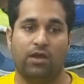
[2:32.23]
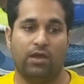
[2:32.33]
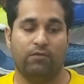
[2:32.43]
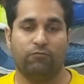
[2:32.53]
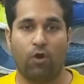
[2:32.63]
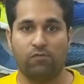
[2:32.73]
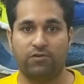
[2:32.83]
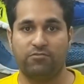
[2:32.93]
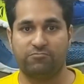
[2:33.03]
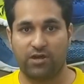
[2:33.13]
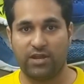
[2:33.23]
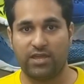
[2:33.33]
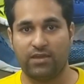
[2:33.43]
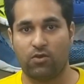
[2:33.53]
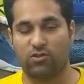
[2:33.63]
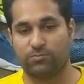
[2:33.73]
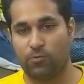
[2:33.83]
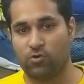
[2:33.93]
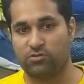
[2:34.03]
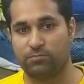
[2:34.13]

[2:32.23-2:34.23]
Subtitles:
involved in running or sports,